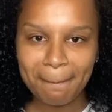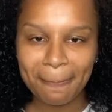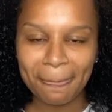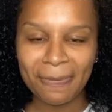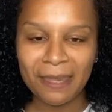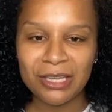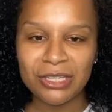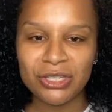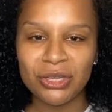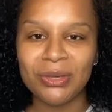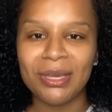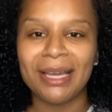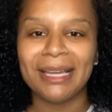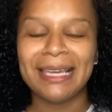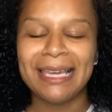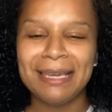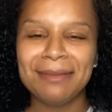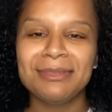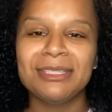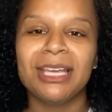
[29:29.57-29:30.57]
so yeah,
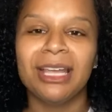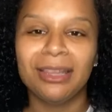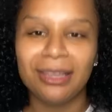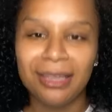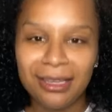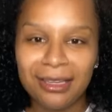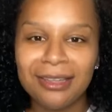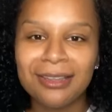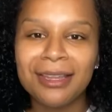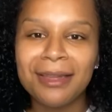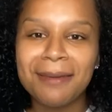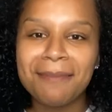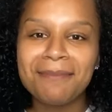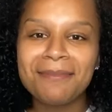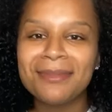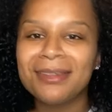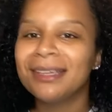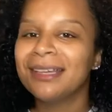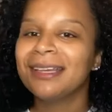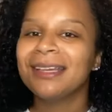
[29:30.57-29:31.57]
keep telling them
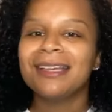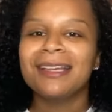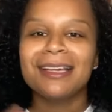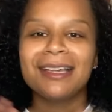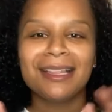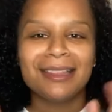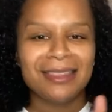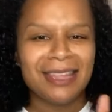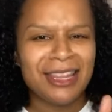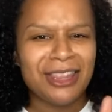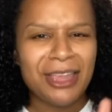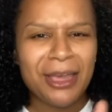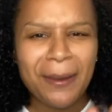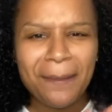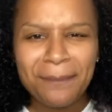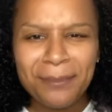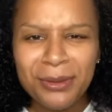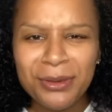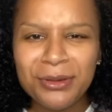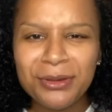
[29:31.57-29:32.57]
that they are
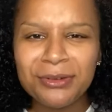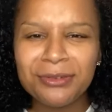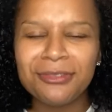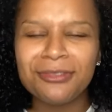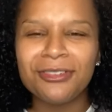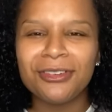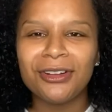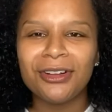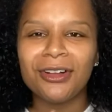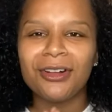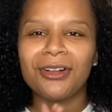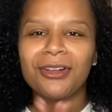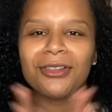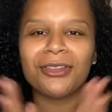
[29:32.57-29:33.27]
beautiful,